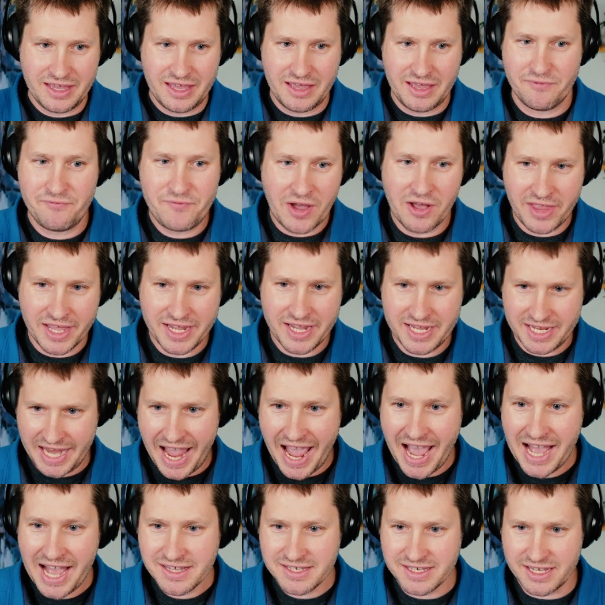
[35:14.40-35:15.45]
felt like an
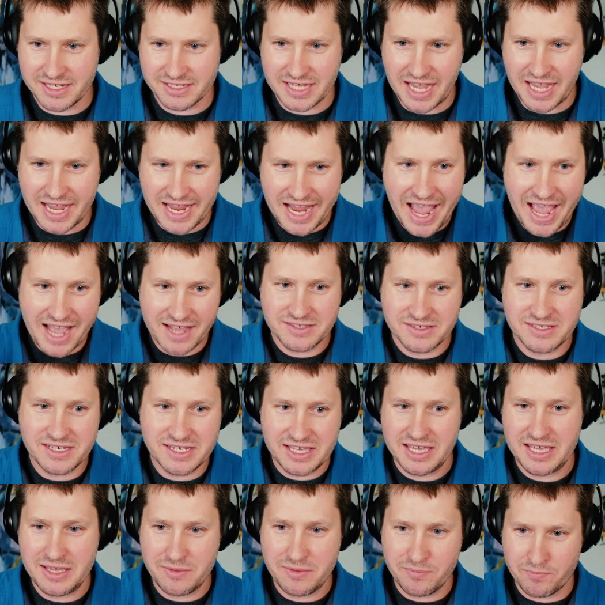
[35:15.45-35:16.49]
addict. I had to
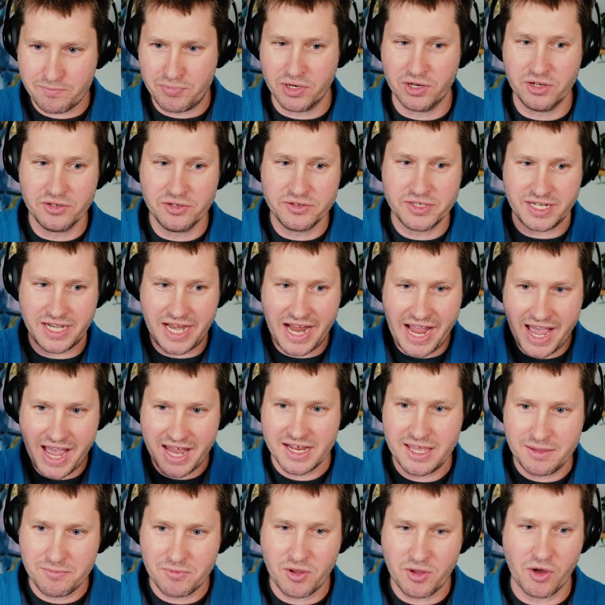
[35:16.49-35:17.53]
keep building and had to
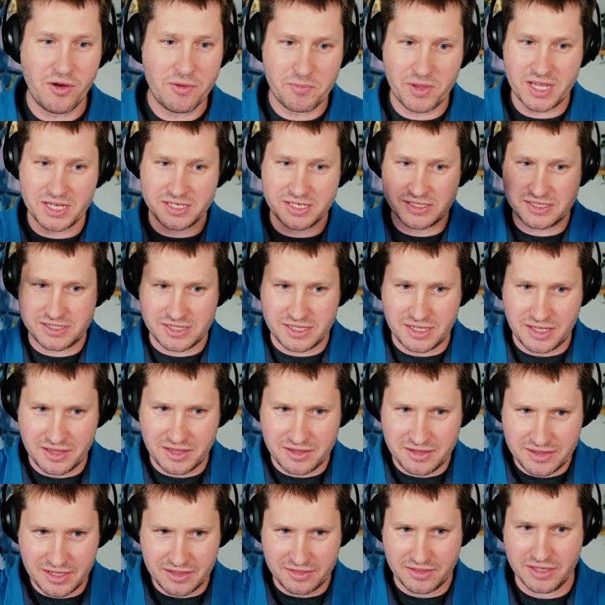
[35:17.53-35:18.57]
keep going because the
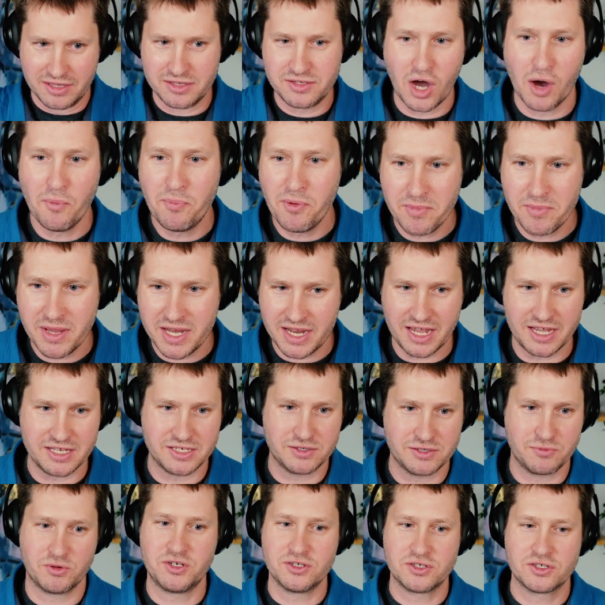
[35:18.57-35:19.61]
dopamine hits
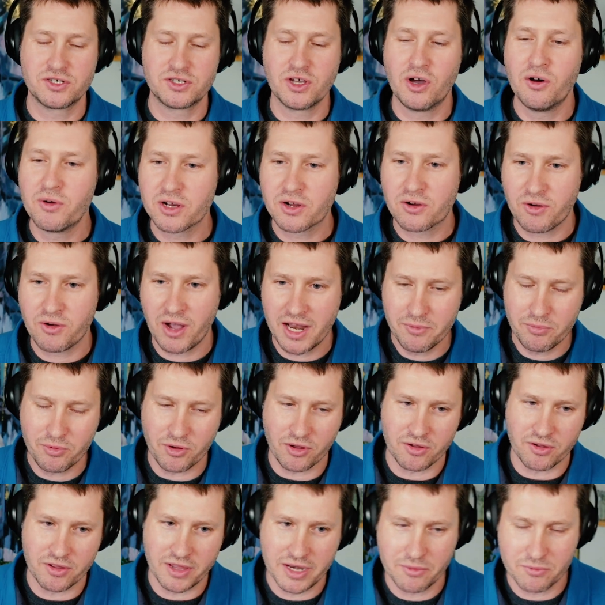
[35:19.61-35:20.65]
were just so
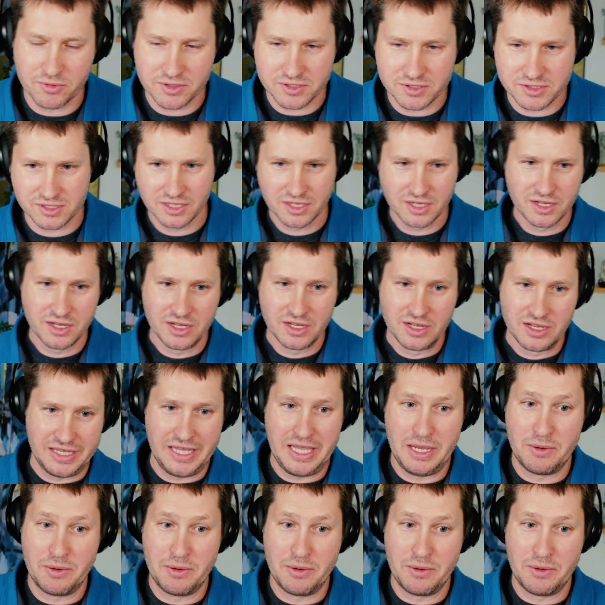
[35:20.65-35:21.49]
incredible, and it was a